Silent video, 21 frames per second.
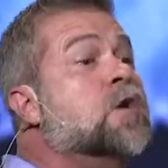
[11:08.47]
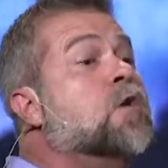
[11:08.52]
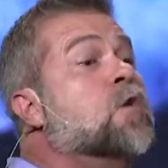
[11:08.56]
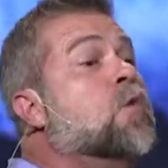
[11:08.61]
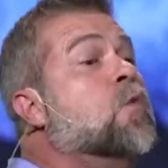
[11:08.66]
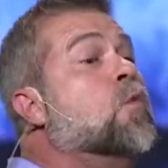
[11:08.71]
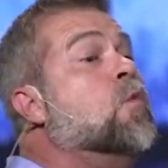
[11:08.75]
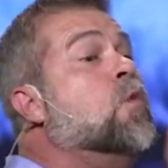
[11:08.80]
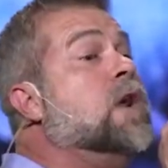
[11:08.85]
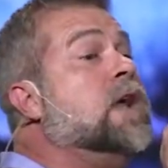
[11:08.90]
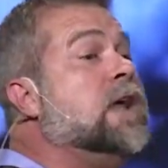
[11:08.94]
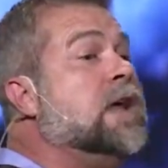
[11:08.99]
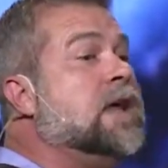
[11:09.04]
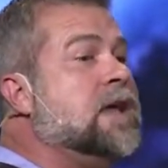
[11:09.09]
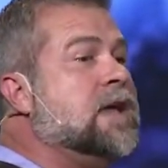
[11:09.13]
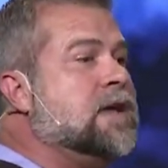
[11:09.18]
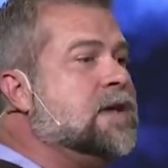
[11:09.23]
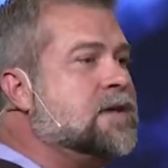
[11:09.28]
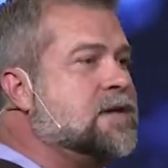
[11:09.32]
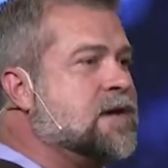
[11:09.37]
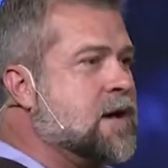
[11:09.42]

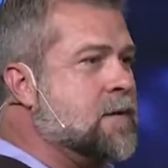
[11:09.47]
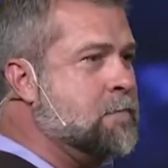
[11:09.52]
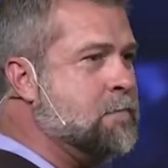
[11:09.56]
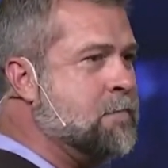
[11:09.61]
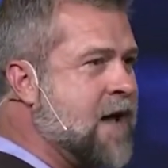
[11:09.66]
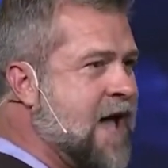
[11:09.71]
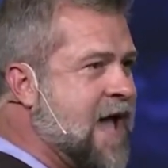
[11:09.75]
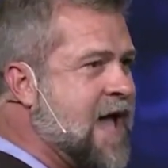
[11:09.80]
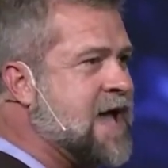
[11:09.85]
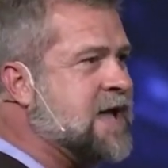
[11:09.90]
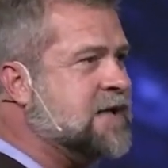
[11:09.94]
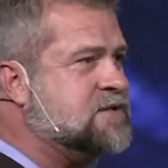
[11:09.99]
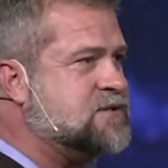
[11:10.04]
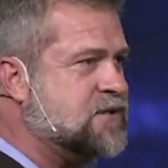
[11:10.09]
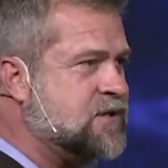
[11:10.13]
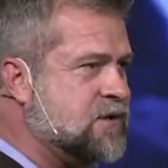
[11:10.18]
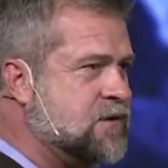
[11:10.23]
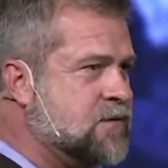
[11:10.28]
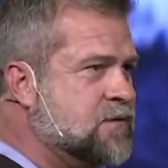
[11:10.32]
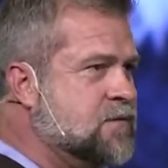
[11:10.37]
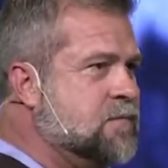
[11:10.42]
We command
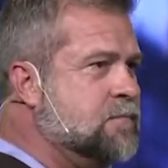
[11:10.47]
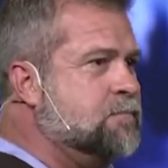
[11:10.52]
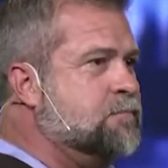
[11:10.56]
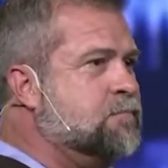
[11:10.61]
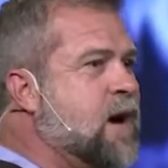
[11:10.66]
you